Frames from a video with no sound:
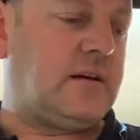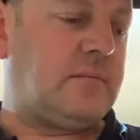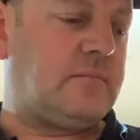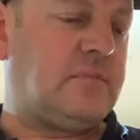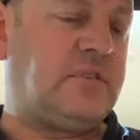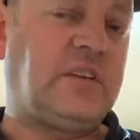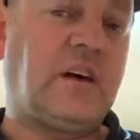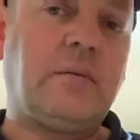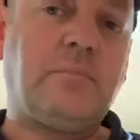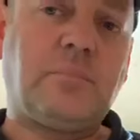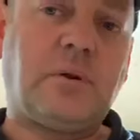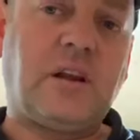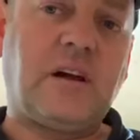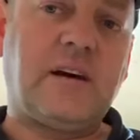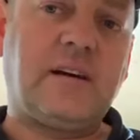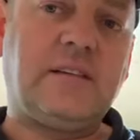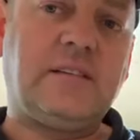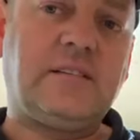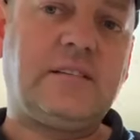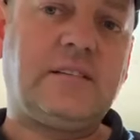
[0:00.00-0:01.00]
Same
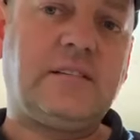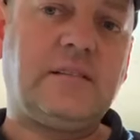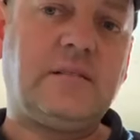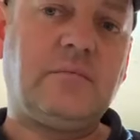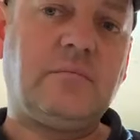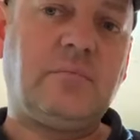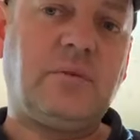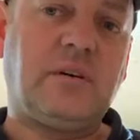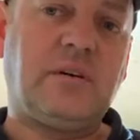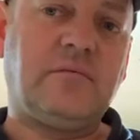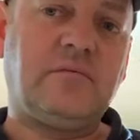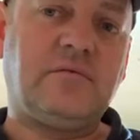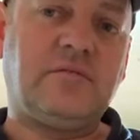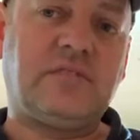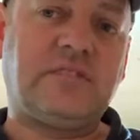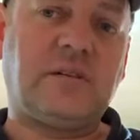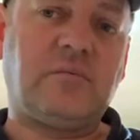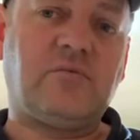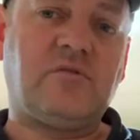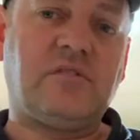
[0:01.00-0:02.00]
place, but for
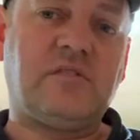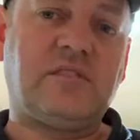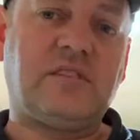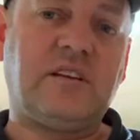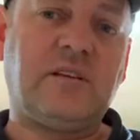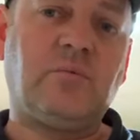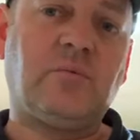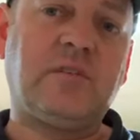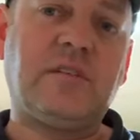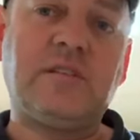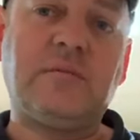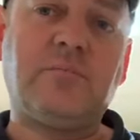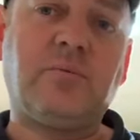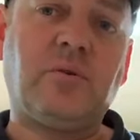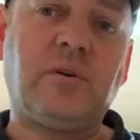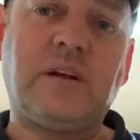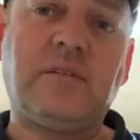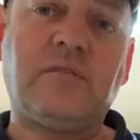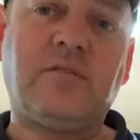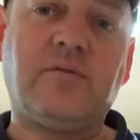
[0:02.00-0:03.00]
some reason he wanted to
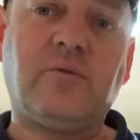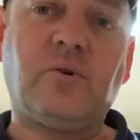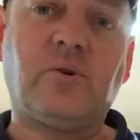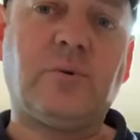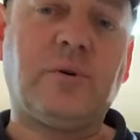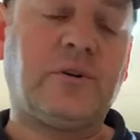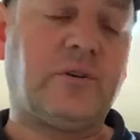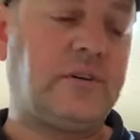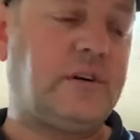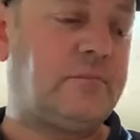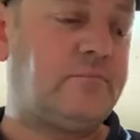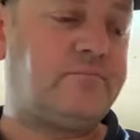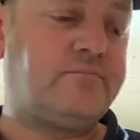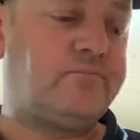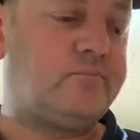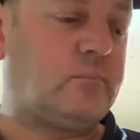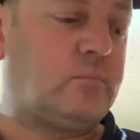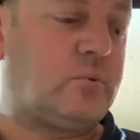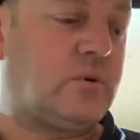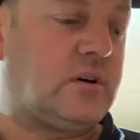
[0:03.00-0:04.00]
put another 4 quid on it.
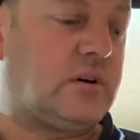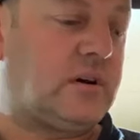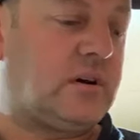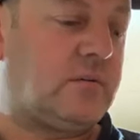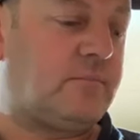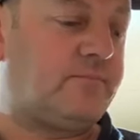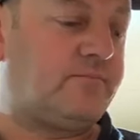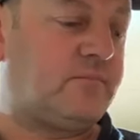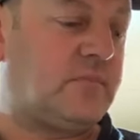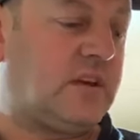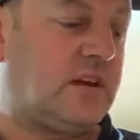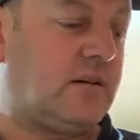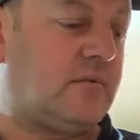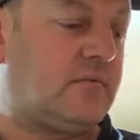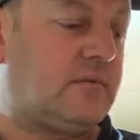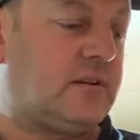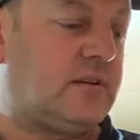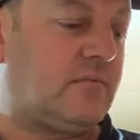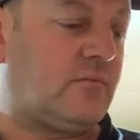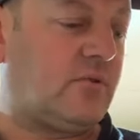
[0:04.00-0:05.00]
But yeah,
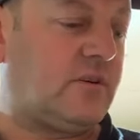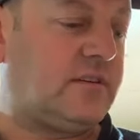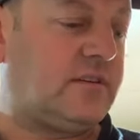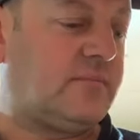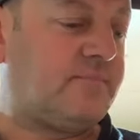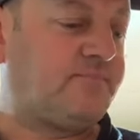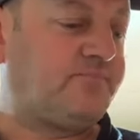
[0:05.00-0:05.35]
never mind.